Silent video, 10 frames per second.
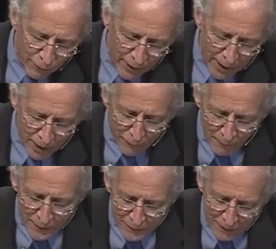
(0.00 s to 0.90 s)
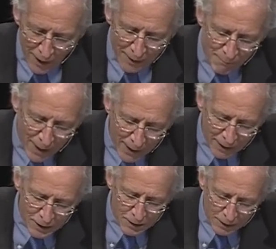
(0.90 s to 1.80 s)
created from his side, man
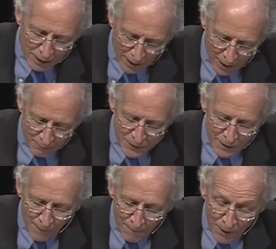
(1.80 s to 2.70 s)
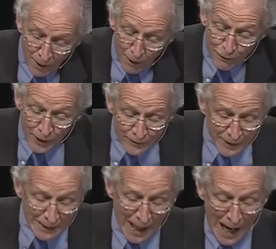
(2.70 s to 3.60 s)
exclaims, This
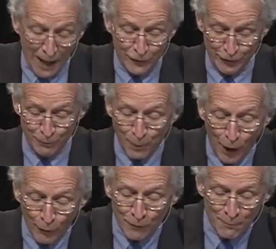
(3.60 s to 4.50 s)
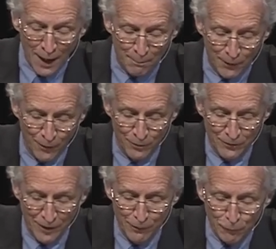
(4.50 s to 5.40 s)
at last is bone of my
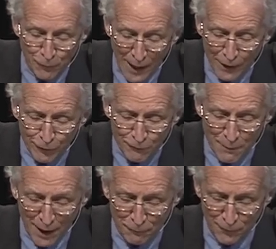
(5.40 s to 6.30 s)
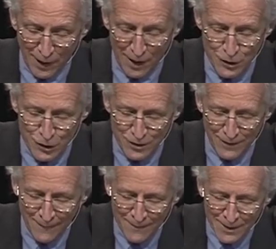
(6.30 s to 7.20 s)
bones and flesh of my flesh.
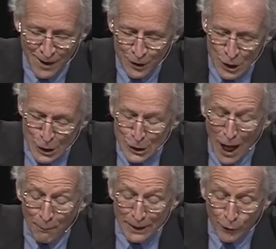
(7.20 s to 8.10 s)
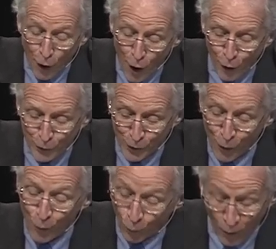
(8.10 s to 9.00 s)
She shall be called
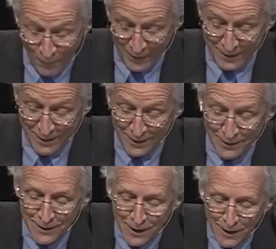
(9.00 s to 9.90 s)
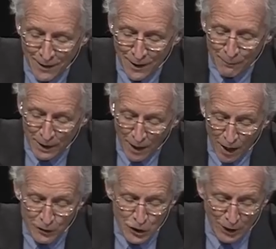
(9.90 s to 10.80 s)
woman
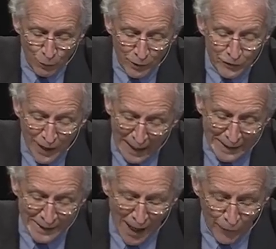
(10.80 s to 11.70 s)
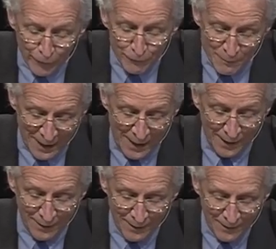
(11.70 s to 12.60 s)
because she was taken out of man.
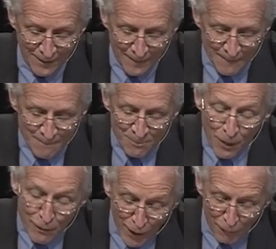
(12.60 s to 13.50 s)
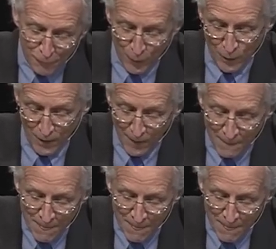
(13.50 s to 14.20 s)
Therefore,